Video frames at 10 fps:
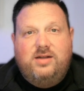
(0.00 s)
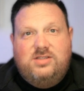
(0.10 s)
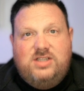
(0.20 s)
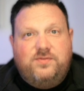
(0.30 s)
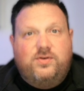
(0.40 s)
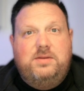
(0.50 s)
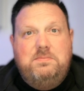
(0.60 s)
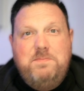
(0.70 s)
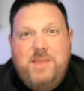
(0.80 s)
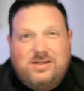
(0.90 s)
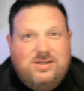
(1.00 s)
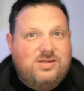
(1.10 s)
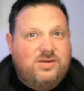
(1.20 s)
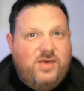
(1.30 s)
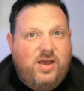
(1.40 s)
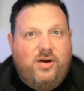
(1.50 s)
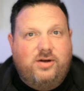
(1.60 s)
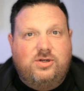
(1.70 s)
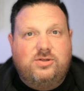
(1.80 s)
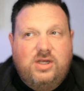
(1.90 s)
different mixes of
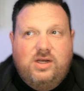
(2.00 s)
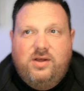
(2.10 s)
characters